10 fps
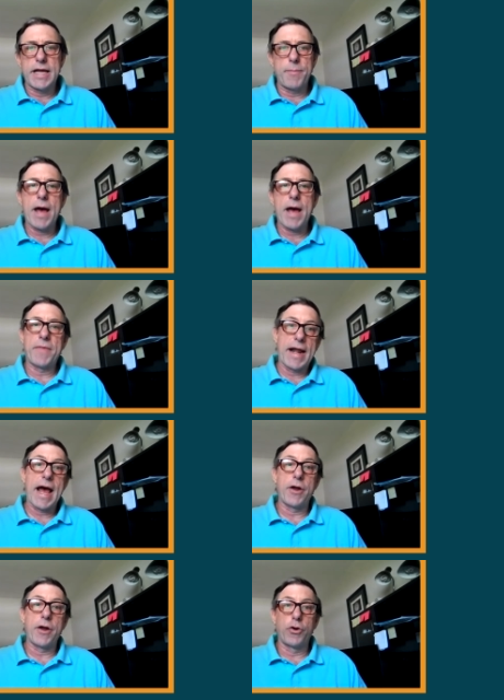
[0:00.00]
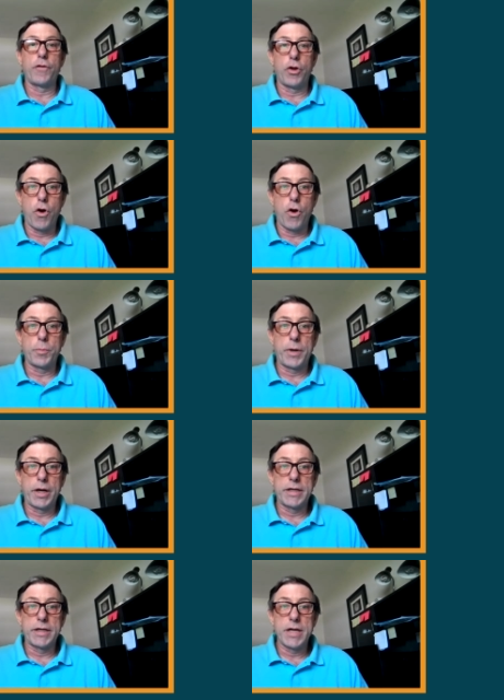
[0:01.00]
and map that out over a long
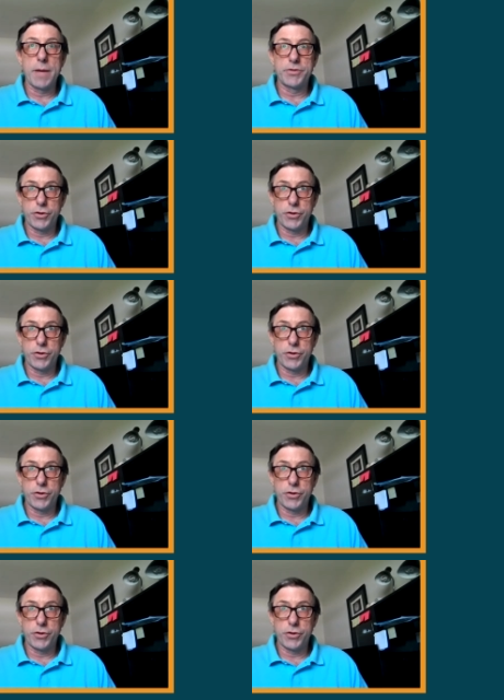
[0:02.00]
period of time.